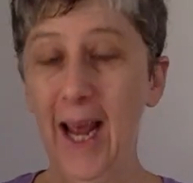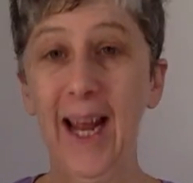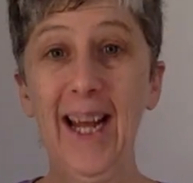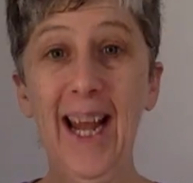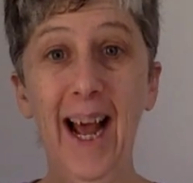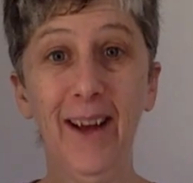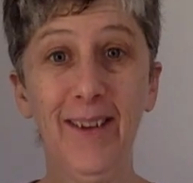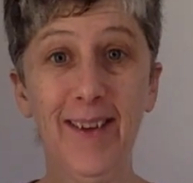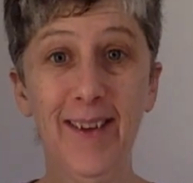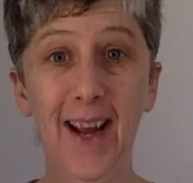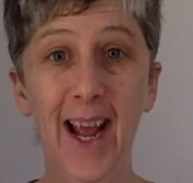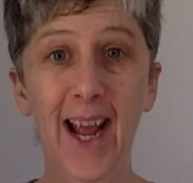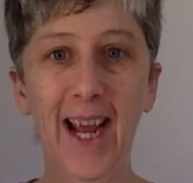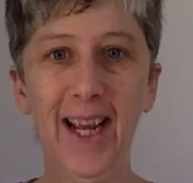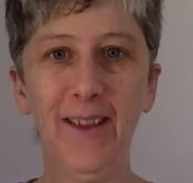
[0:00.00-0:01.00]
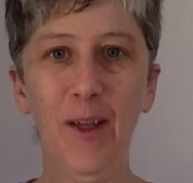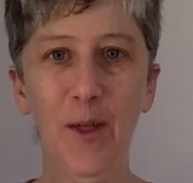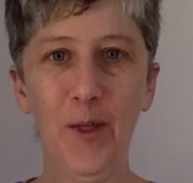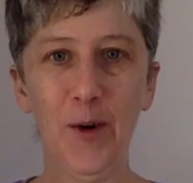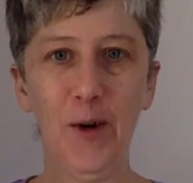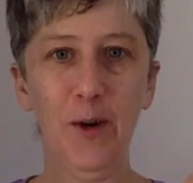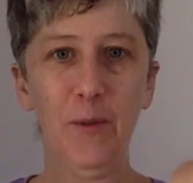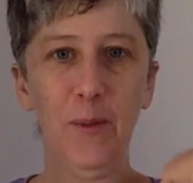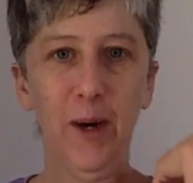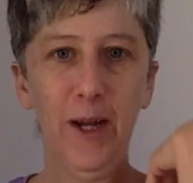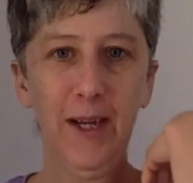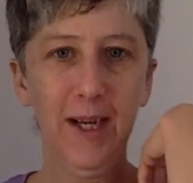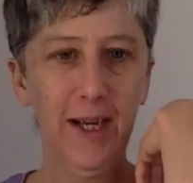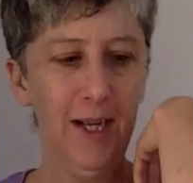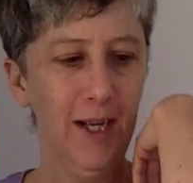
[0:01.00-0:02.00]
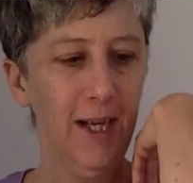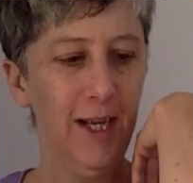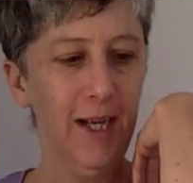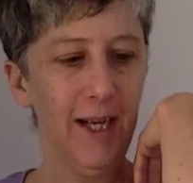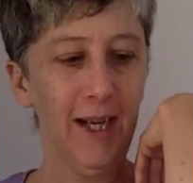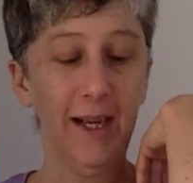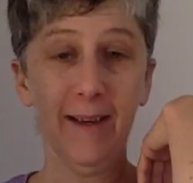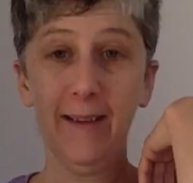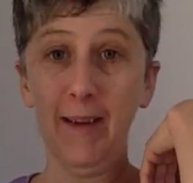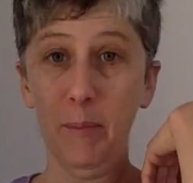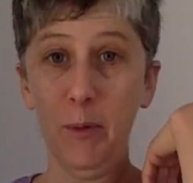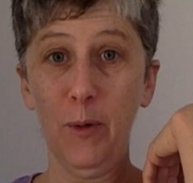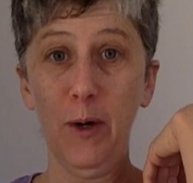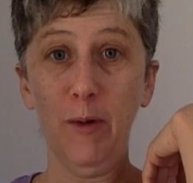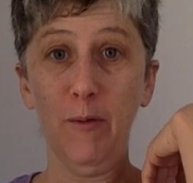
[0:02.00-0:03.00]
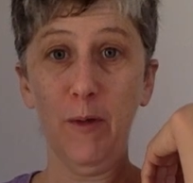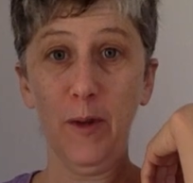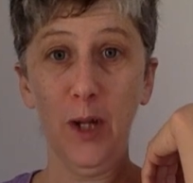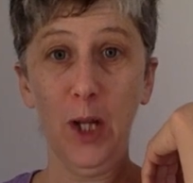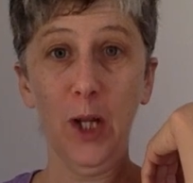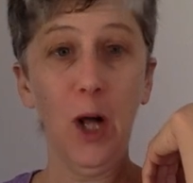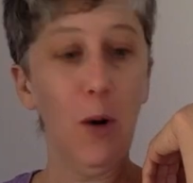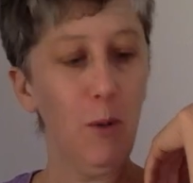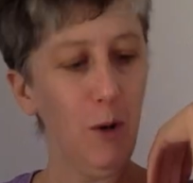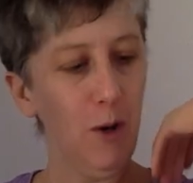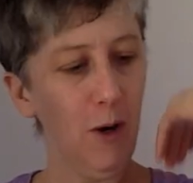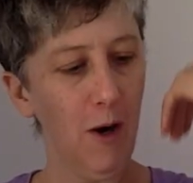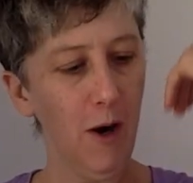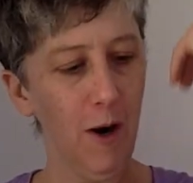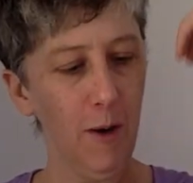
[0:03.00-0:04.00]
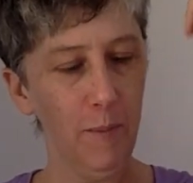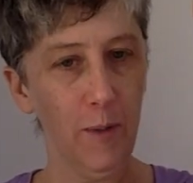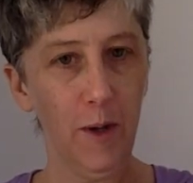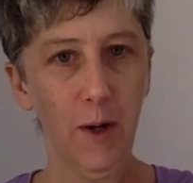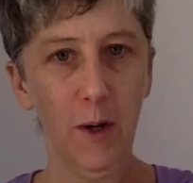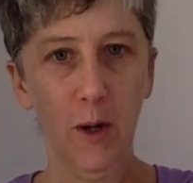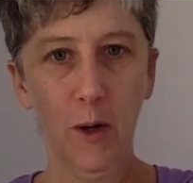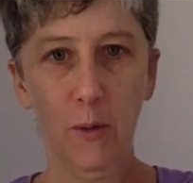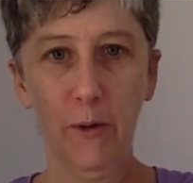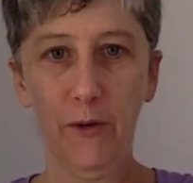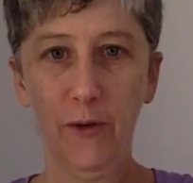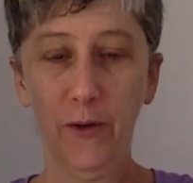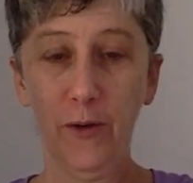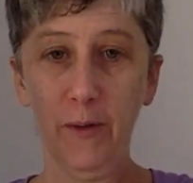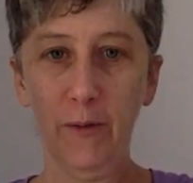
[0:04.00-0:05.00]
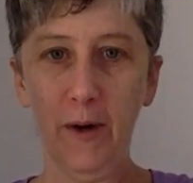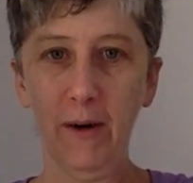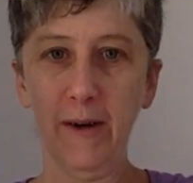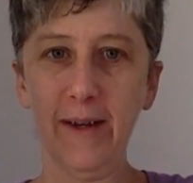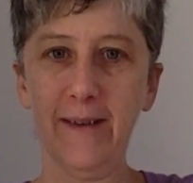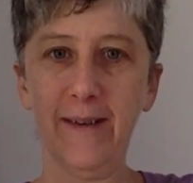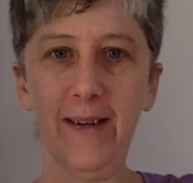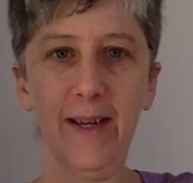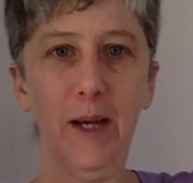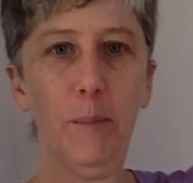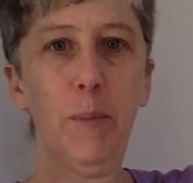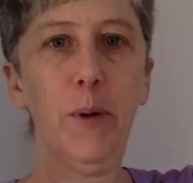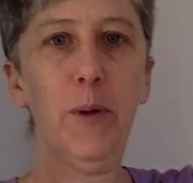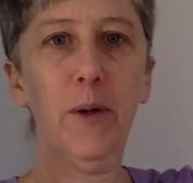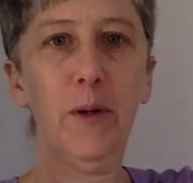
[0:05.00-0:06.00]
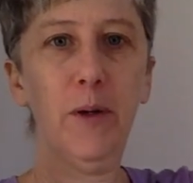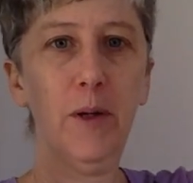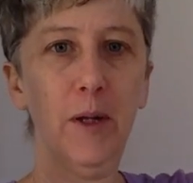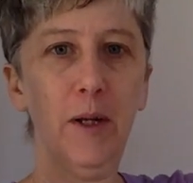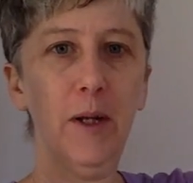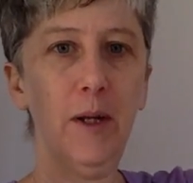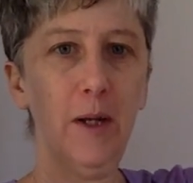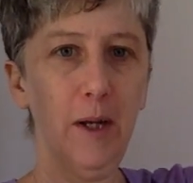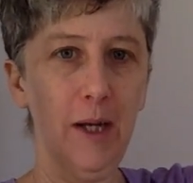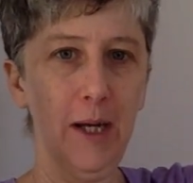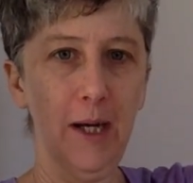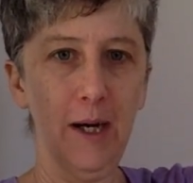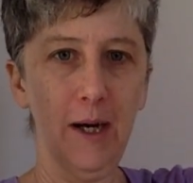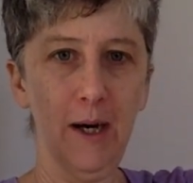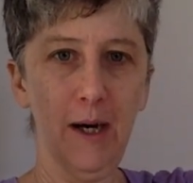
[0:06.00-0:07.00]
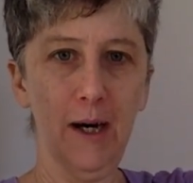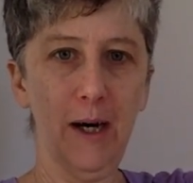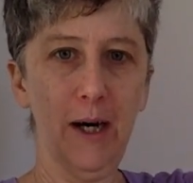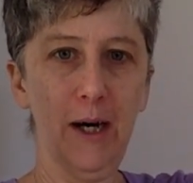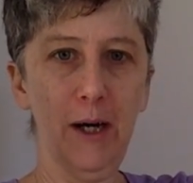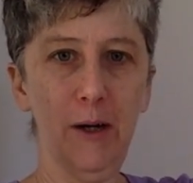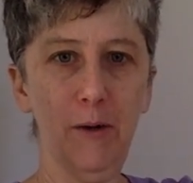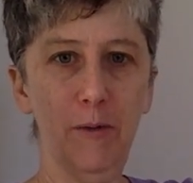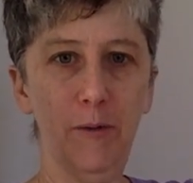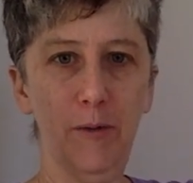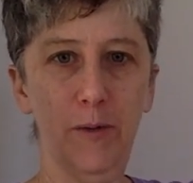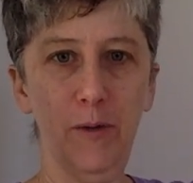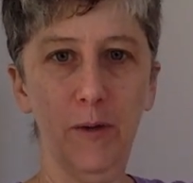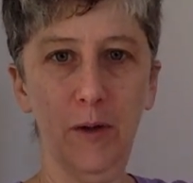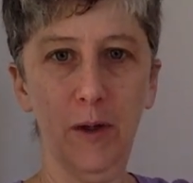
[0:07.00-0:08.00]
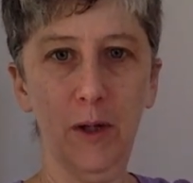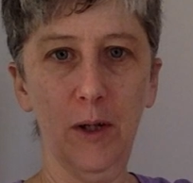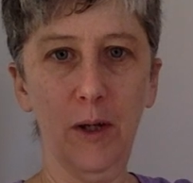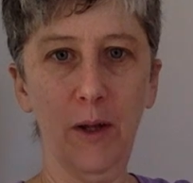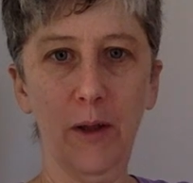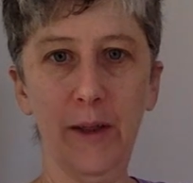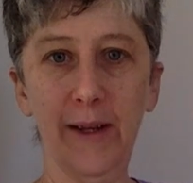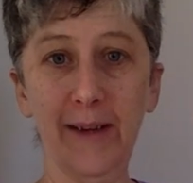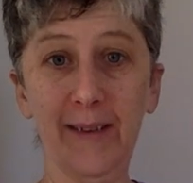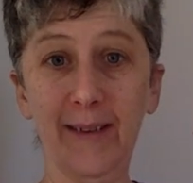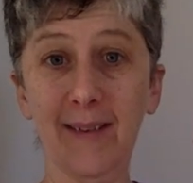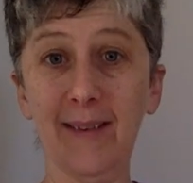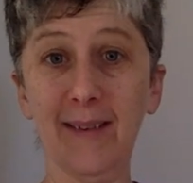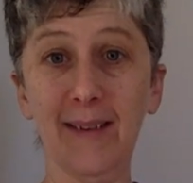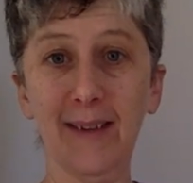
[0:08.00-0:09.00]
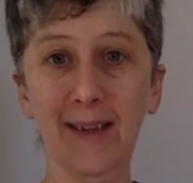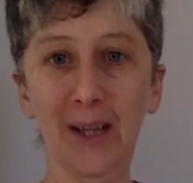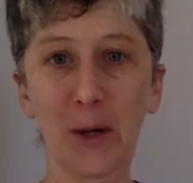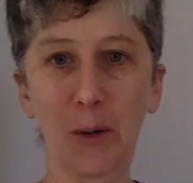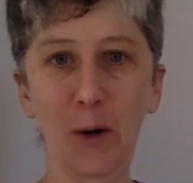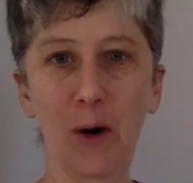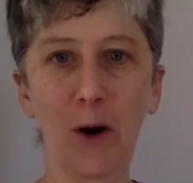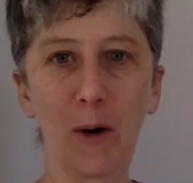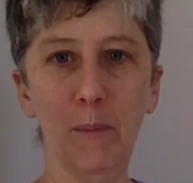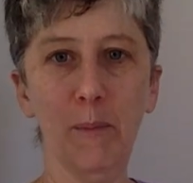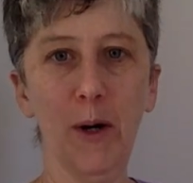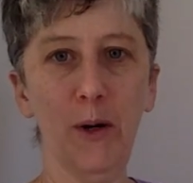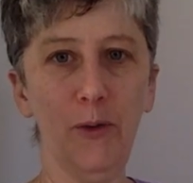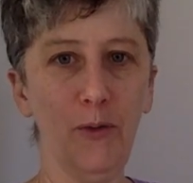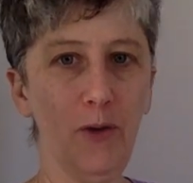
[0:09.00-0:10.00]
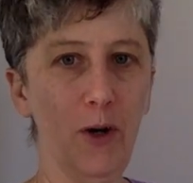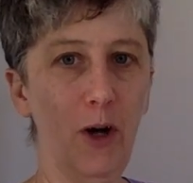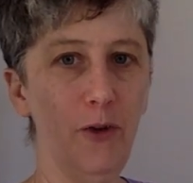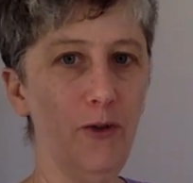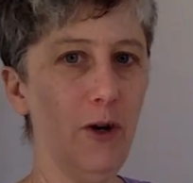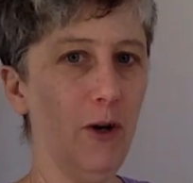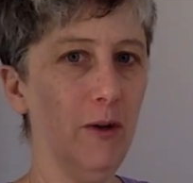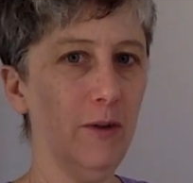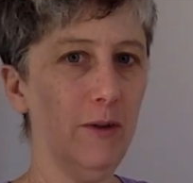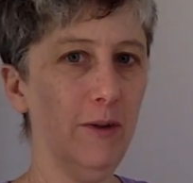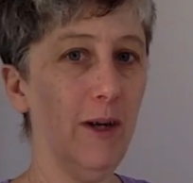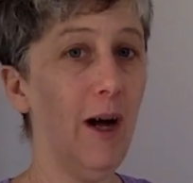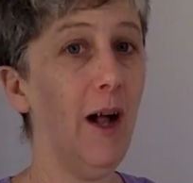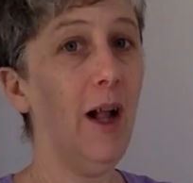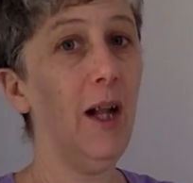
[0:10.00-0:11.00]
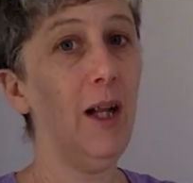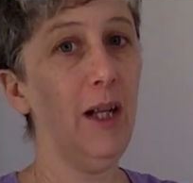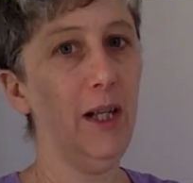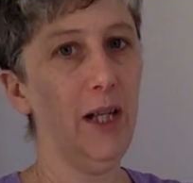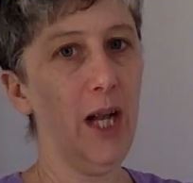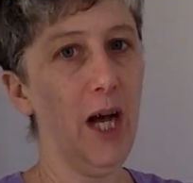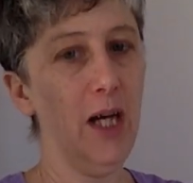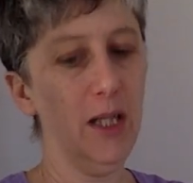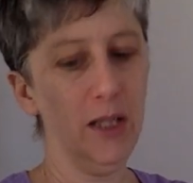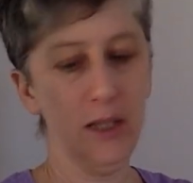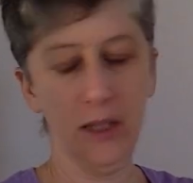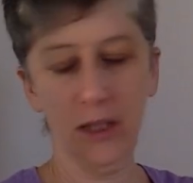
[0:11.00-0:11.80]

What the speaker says: And now today, the third one is a point for the lower arm, which is the very tip of this lower arm bone. It's called your ulna.